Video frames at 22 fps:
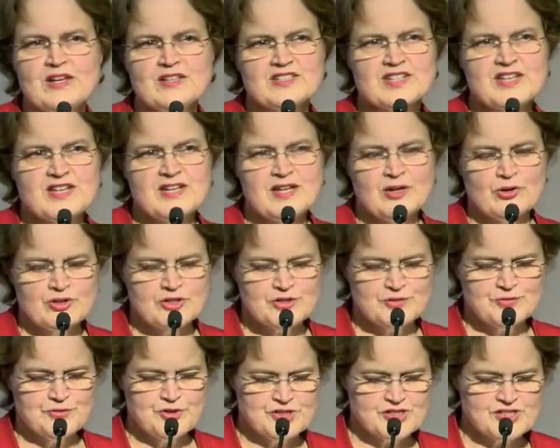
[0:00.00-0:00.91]
to hear a
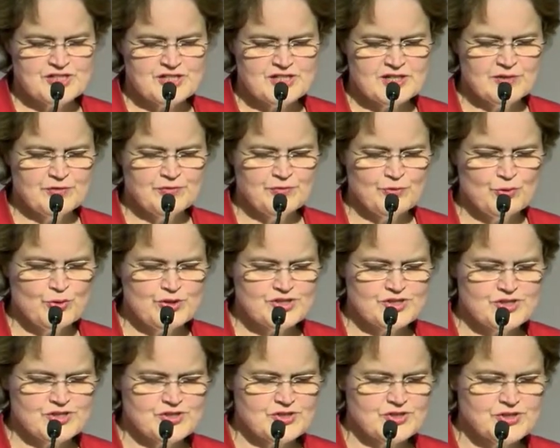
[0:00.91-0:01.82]
diversity of
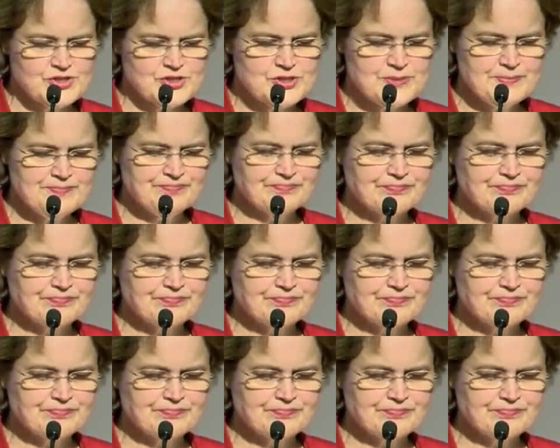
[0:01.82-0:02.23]
voices.